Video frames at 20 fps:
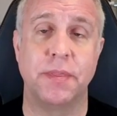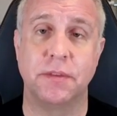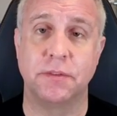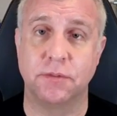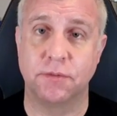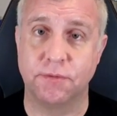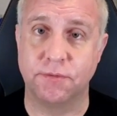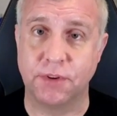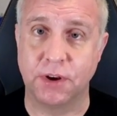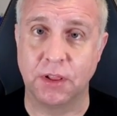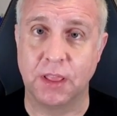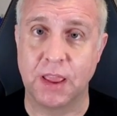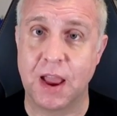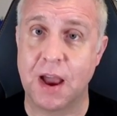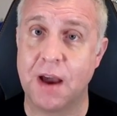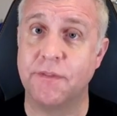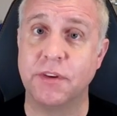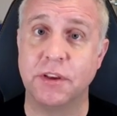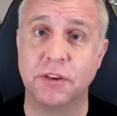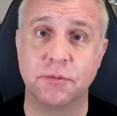That's fairly
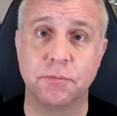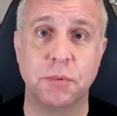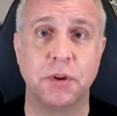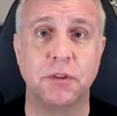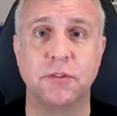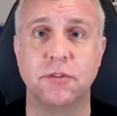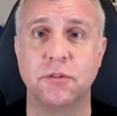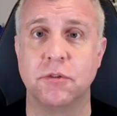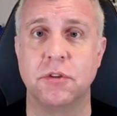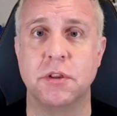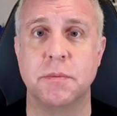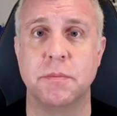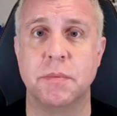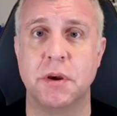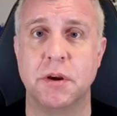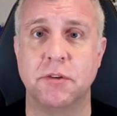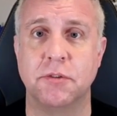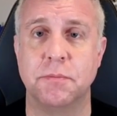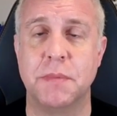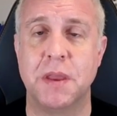obvious, but it certainly
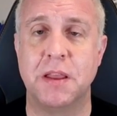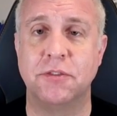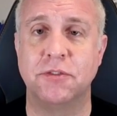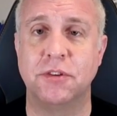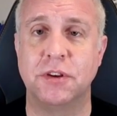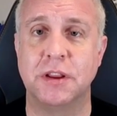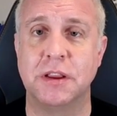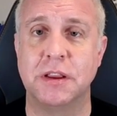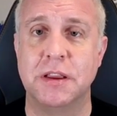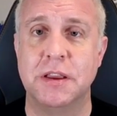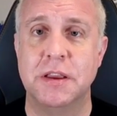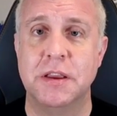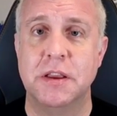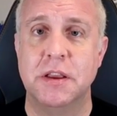bears mentioning